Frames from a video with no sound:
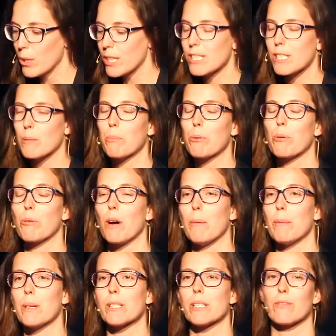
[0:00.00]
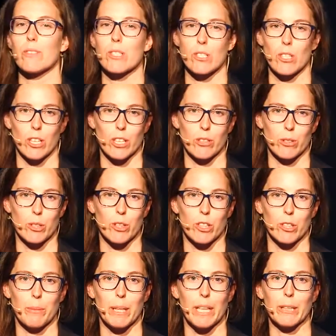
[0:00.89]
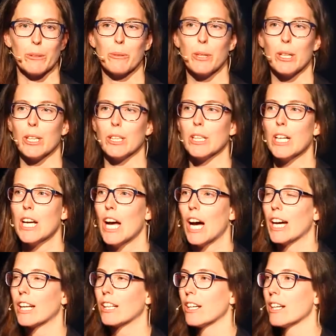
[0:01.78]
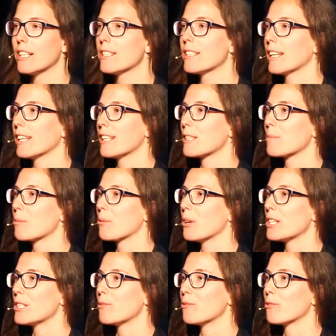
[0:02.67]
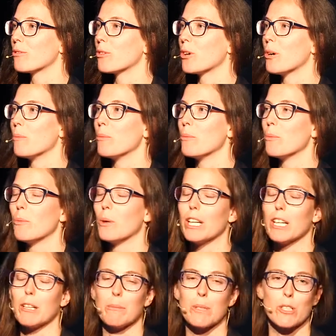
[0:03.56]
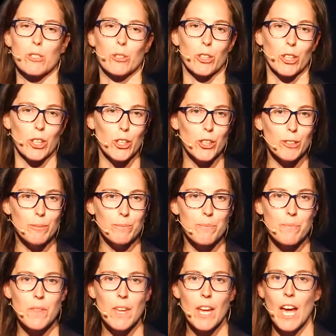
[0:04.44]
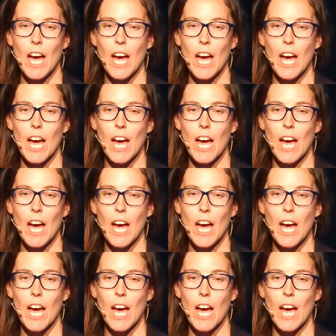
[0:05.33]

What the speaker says: what is the premise of a circular economy? Well, I'd like to take inspiration from William McDonough.